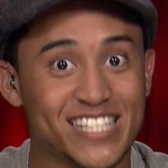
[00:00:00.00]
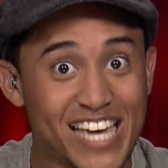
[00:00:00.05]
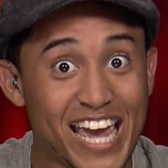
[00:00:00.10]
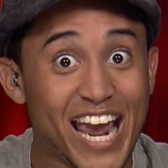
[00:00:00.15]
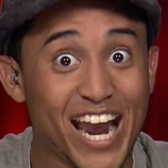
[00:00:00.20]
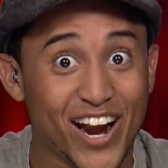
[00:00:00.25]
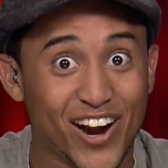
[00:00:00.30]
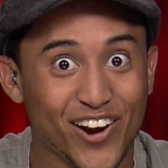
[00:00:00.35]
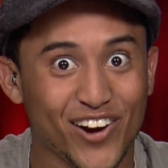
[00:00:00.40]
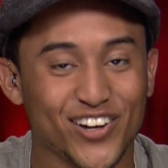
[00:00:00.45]

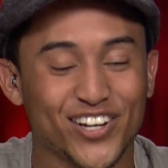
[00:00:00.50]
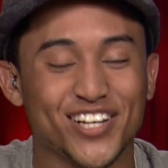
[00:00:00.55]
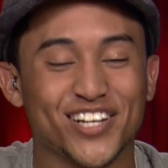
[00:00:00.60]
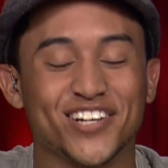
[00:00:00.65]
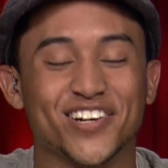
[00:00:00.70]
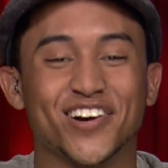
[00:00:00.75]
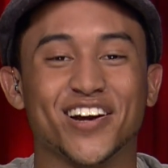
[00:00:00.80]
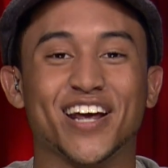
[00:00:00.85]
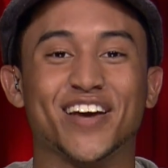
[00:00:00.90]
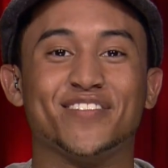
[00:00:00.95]
scared
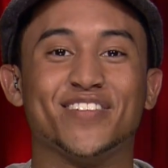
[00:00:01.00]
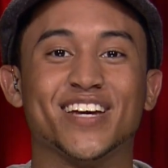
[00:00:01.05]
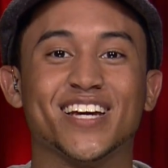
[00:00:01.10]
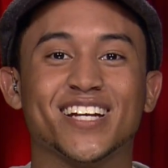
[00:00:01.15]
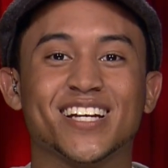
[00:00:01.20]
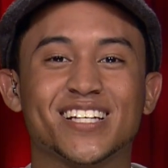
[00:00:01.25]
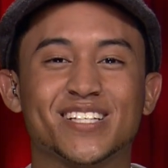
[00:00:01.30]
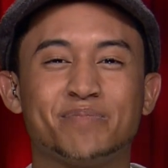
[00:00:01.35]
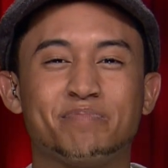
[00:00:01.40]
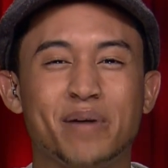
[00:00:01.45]
you know what i
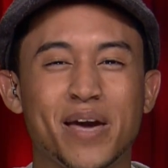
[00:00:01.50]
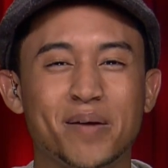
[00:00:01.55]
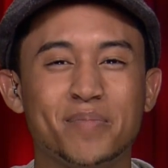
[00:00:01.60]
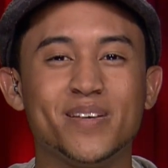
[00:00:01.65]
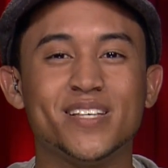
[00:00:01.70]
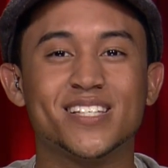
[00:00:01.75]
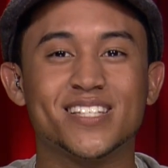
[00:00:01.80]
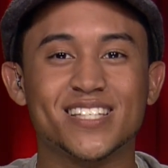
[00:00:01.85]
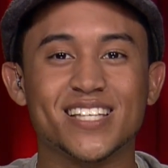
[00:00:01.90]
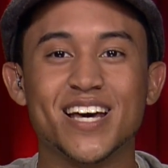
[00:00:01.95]
mean because babies
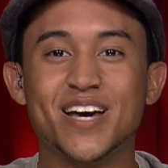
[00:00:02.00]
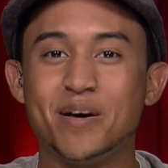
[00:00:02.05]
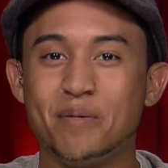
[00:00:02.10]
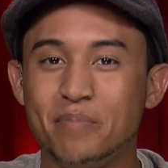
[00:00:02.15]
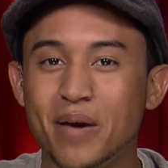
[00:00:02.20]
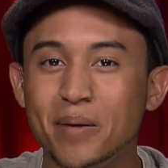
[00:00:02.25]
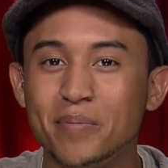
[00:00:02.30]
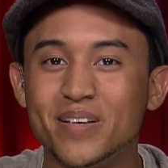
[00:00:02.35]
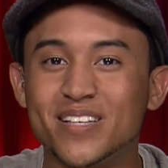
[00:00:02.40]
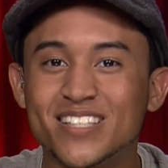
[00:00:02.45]

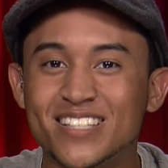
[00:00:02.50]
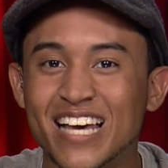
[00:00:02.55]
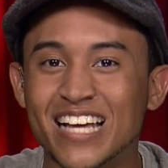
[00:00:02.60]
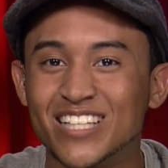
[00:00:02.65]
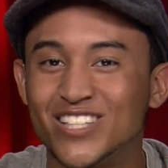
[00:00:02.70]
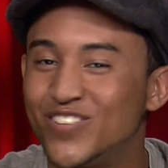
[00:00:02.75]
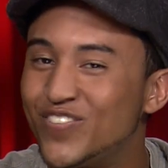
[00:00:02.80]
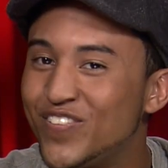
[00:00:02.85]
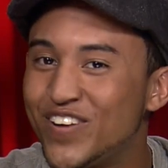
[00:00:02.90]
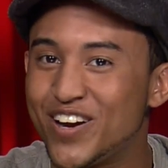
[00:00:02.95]
mm-hmm. babies
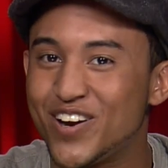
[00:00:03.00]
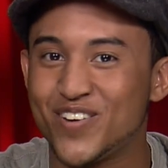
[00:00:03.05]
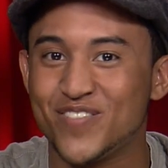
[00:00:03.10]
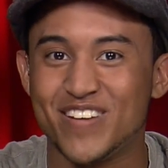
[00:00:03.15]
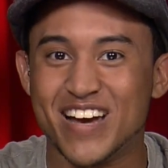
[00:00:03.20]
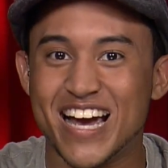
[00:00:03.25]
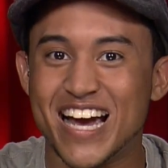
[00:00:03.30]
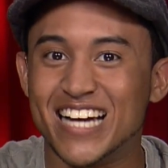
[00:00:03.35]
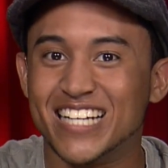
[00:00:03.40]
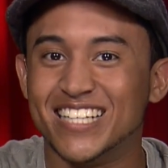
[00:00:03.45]
sense fear
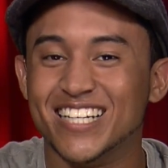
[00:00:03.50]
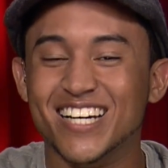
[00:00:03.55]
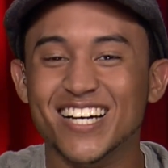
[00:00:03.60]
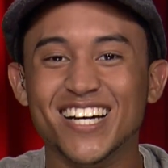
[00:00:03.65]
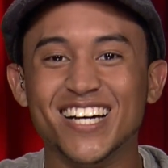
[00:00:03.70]
man